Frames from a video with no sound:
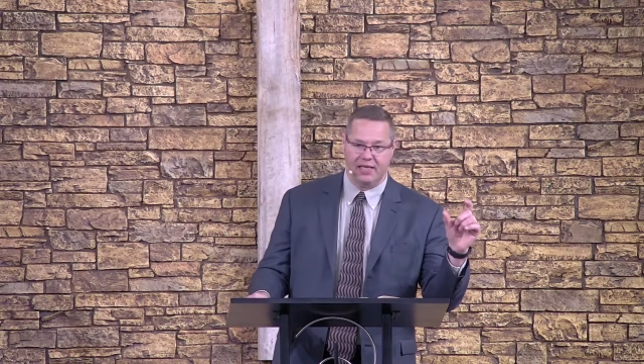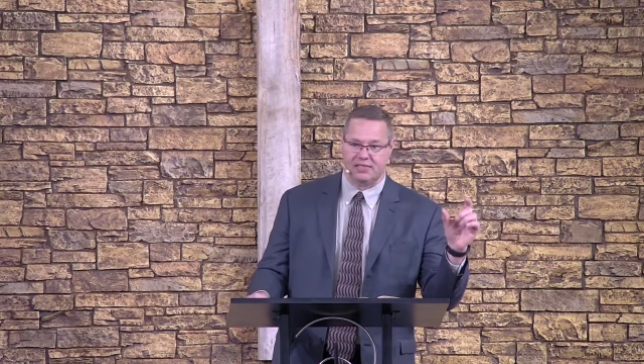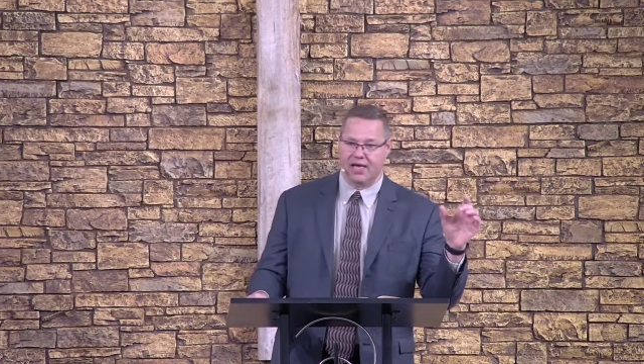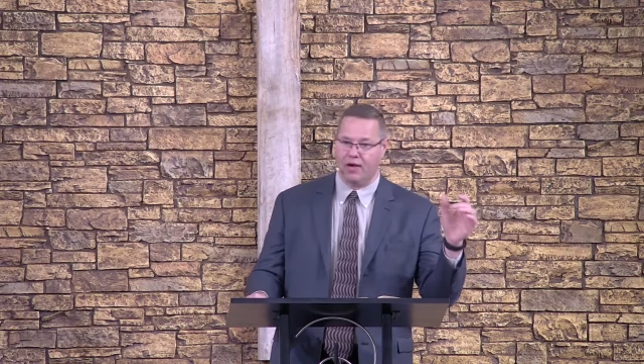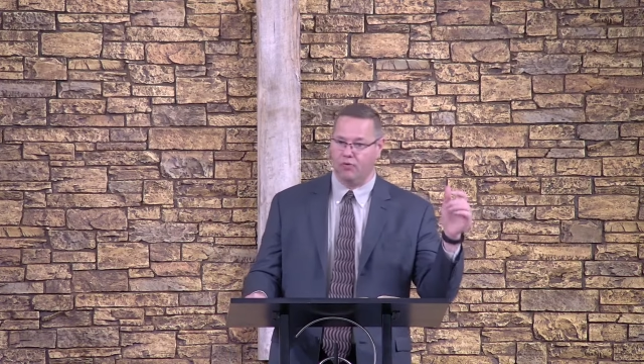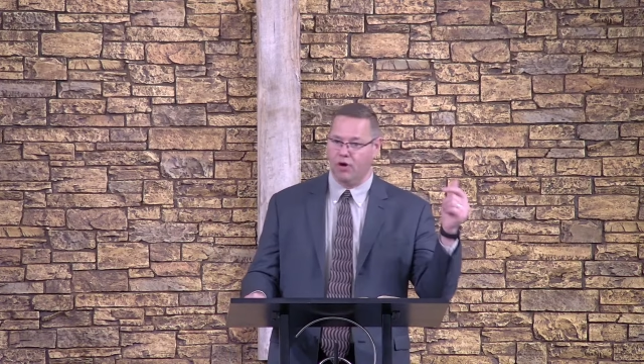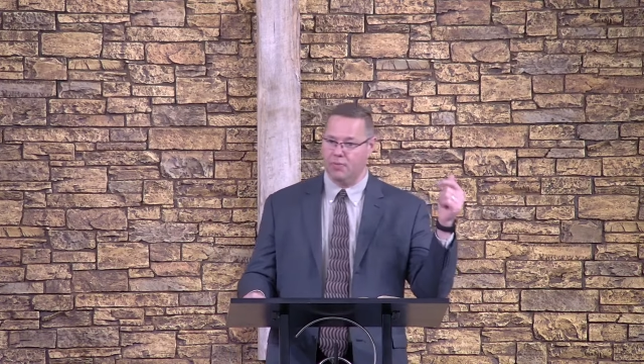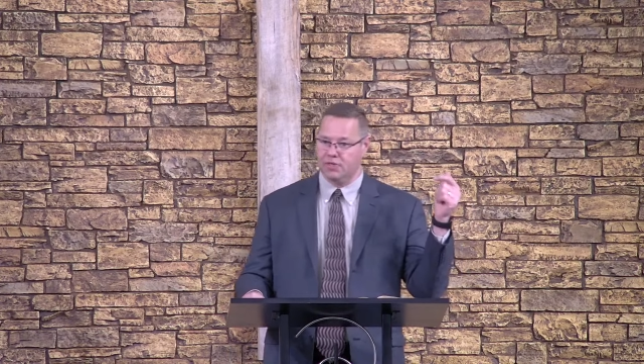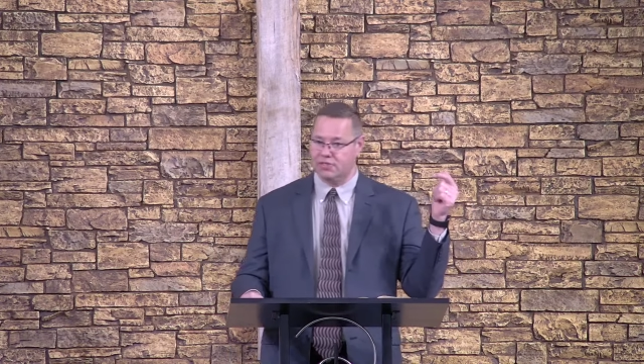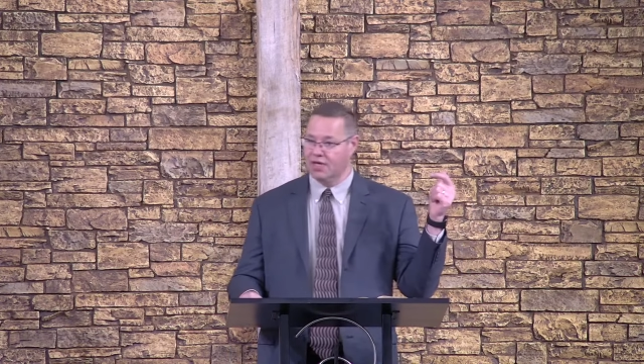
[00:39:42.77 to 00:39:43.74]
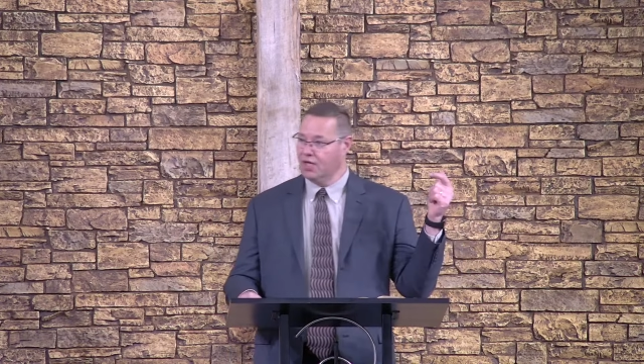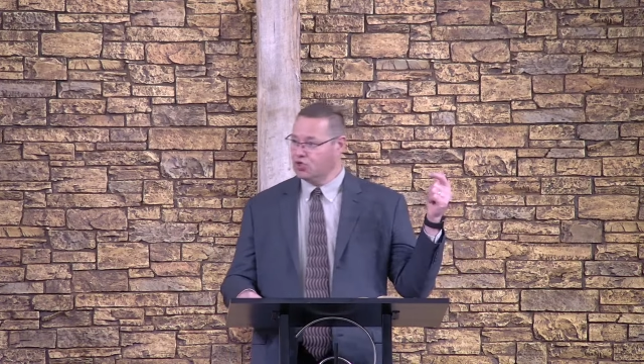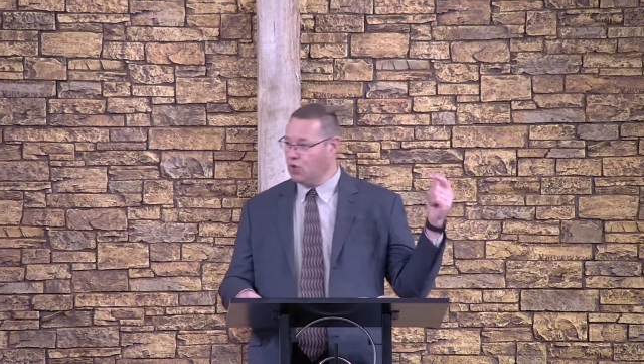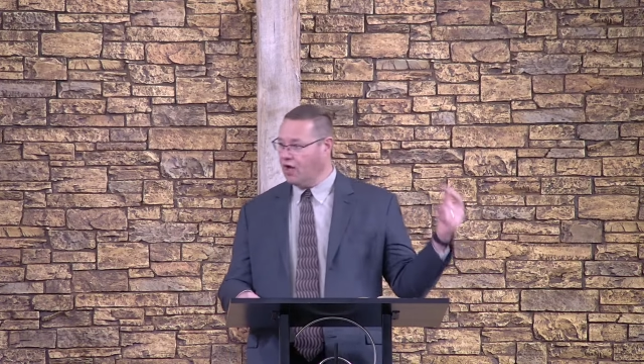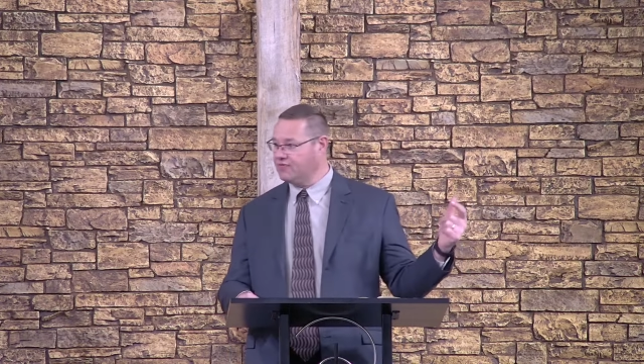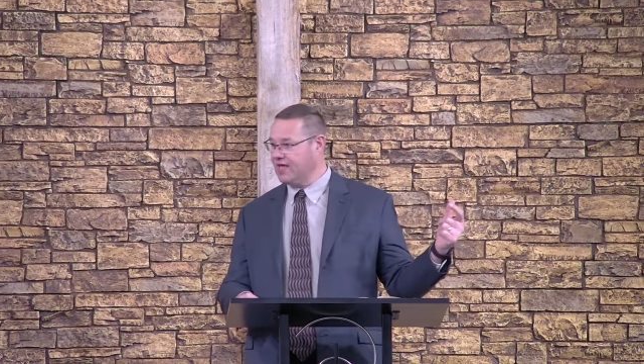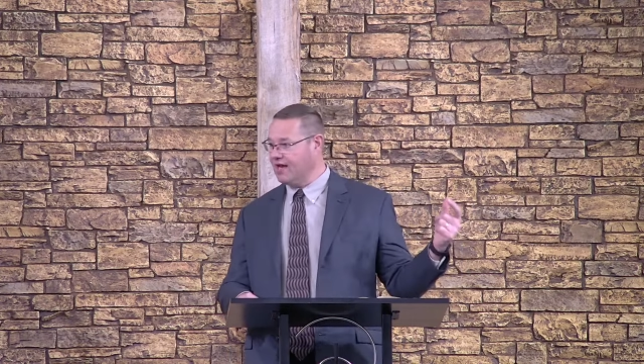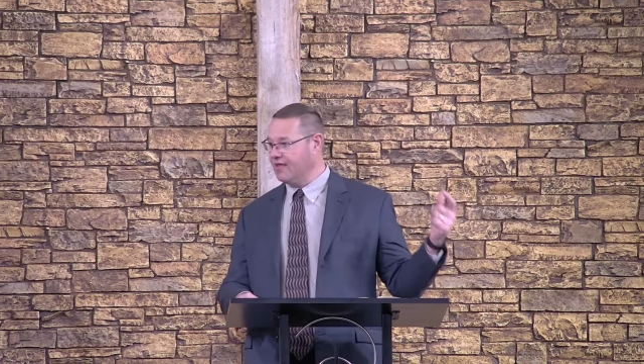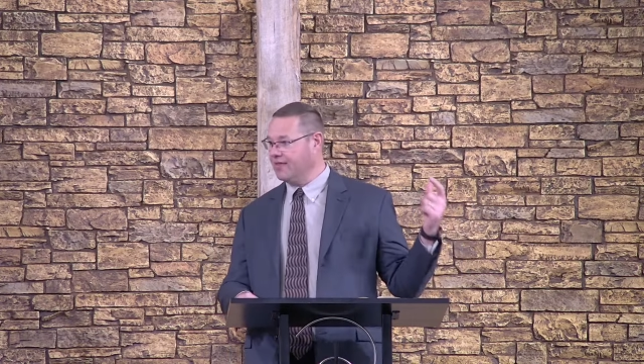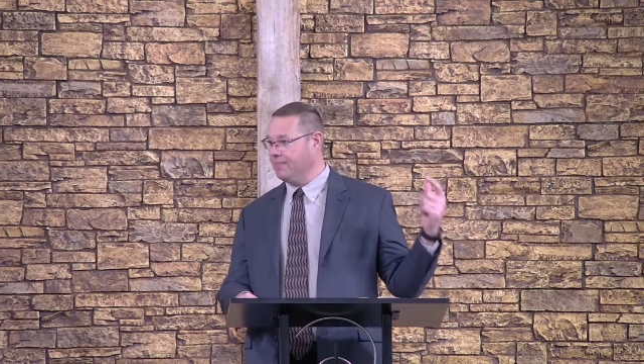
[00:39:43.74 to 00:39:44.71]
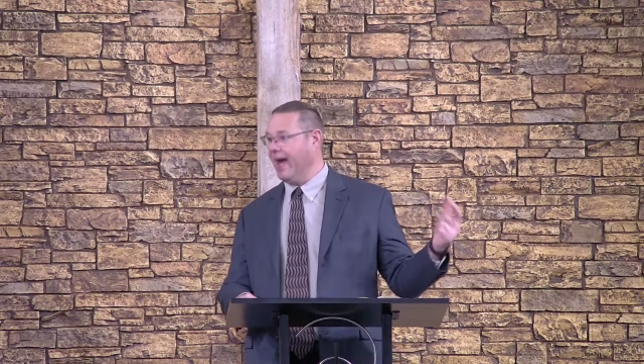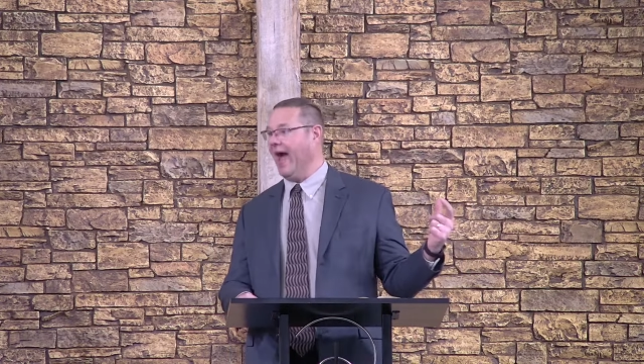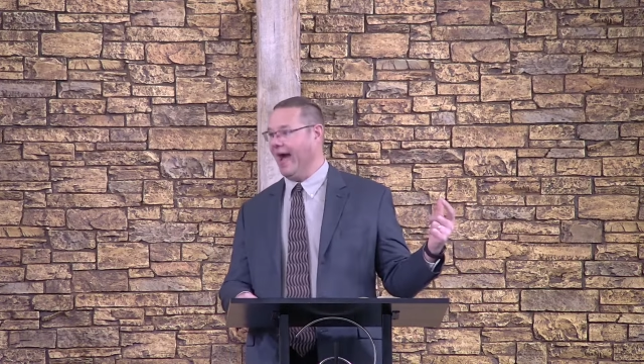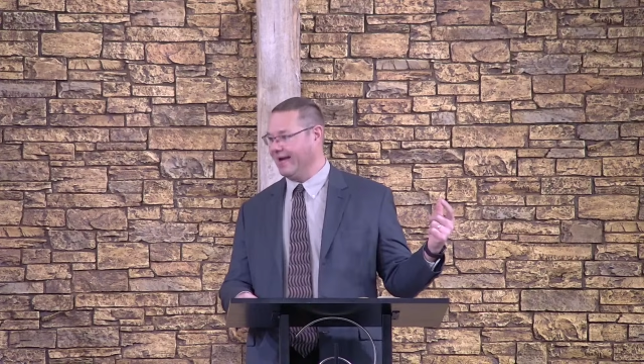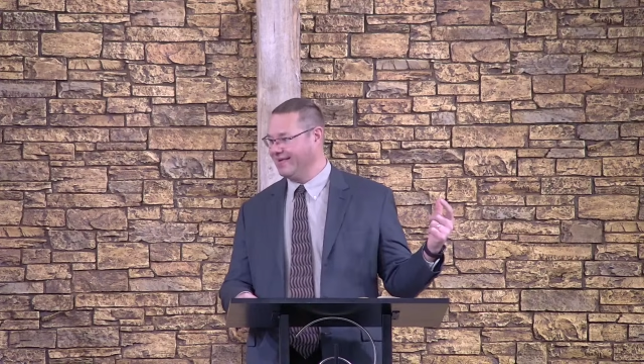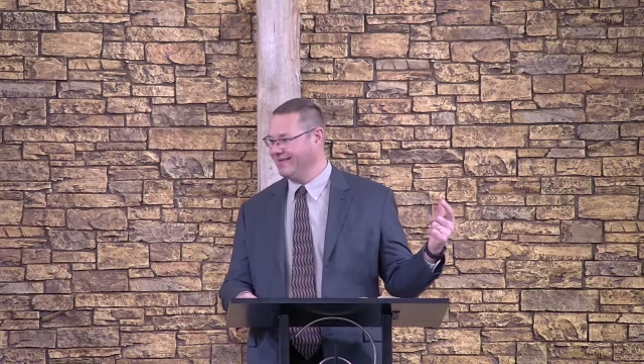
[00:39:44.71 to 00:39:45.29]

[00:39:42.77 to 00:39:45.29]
It's got Romans 12, 10 on the back.